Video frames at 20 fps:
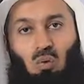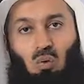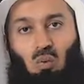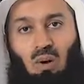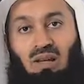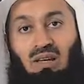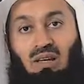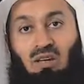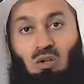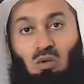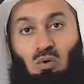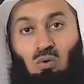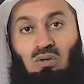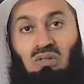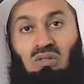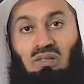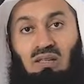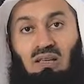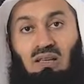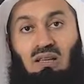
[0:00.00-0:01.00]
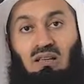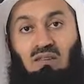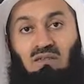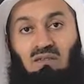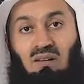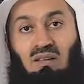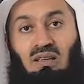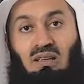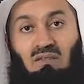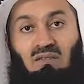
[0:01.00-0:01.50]
when you seek
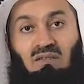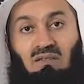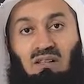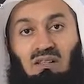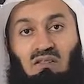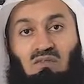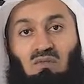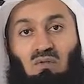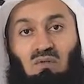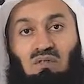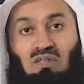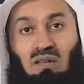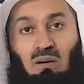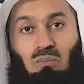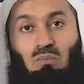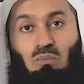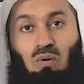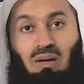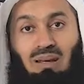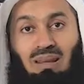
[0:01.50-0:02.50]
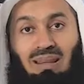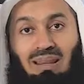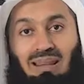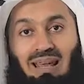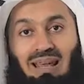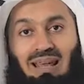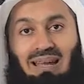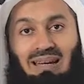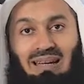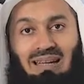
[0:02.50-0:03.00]
forgiveness for someone,
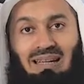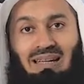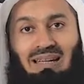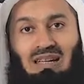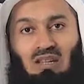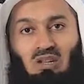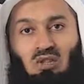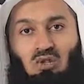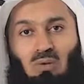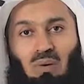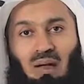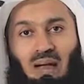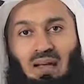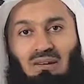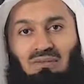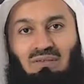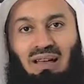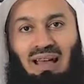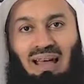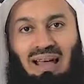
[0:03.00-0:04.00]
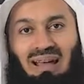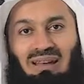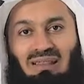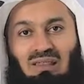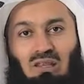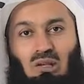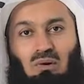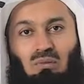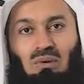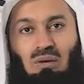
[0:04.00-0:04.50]
they need to have
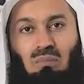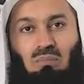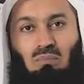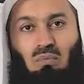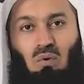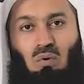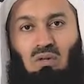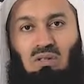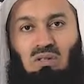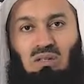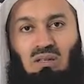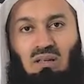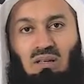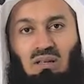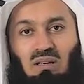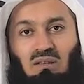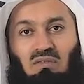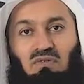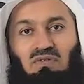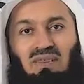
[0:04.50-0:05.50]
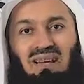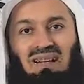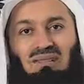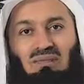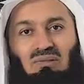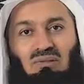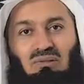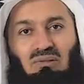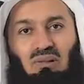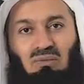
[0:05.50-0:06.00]
had the remorse,
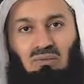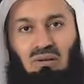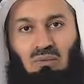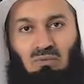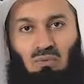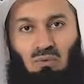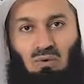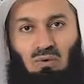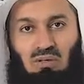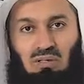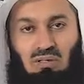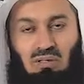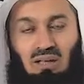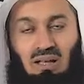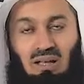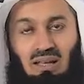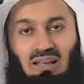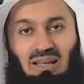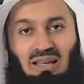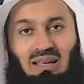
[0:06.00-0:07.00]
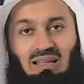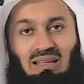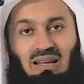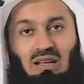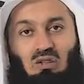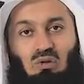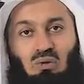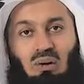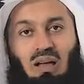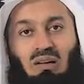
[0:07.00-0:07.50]
felt the remorse, they
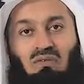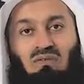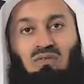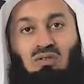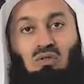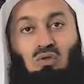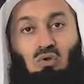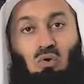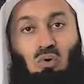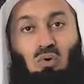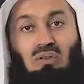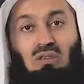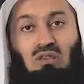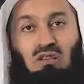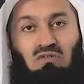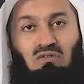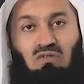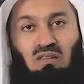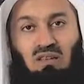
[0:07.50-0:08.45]
need to have sought the